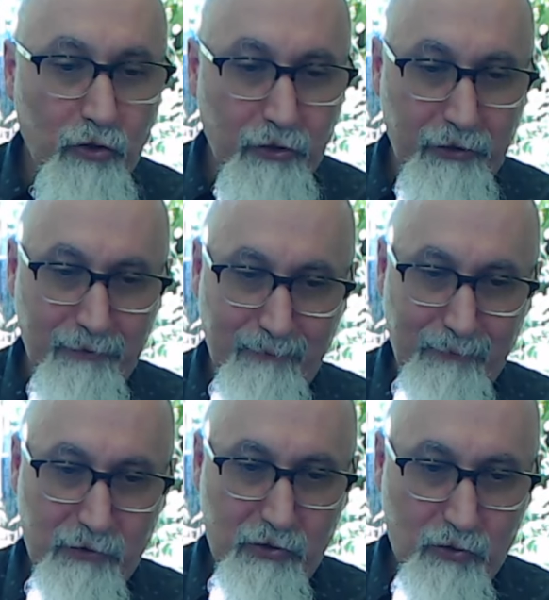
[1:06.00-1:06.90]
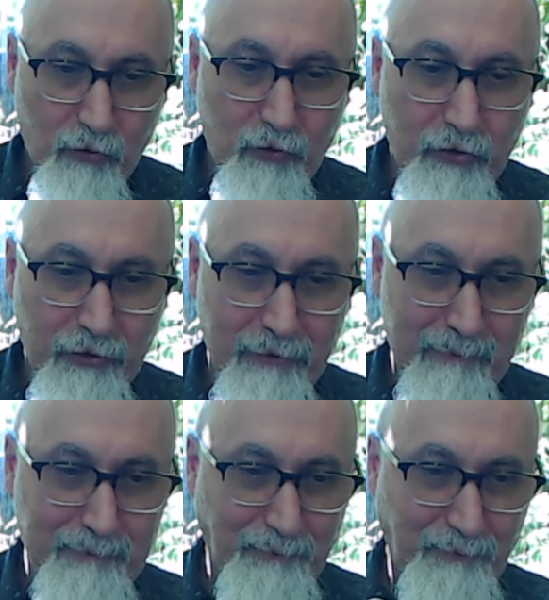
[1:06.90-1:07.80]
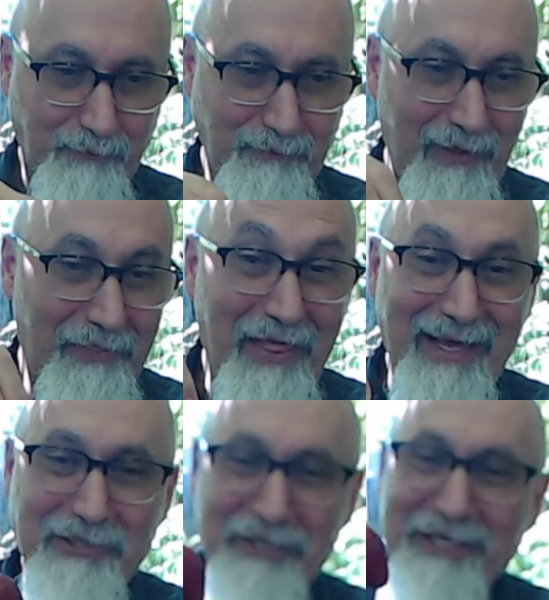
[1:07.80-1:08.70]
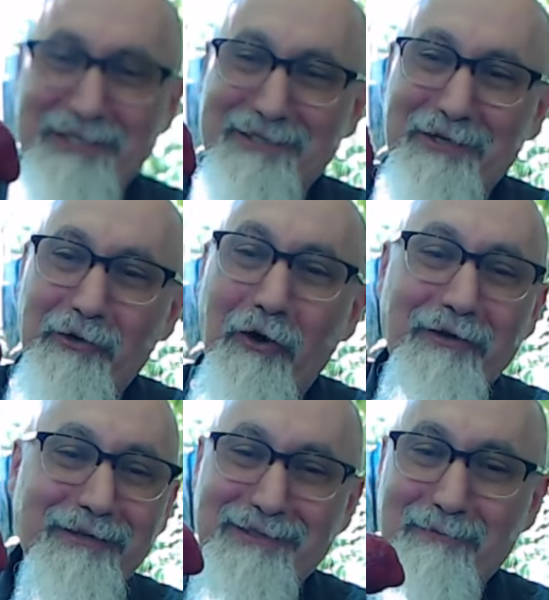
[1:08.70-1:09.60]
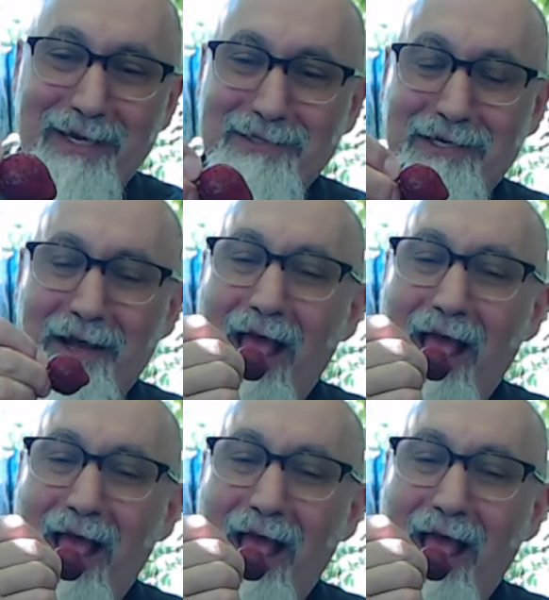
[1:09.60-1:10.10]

good, so good. Thanks, Chase. The garden is amazing.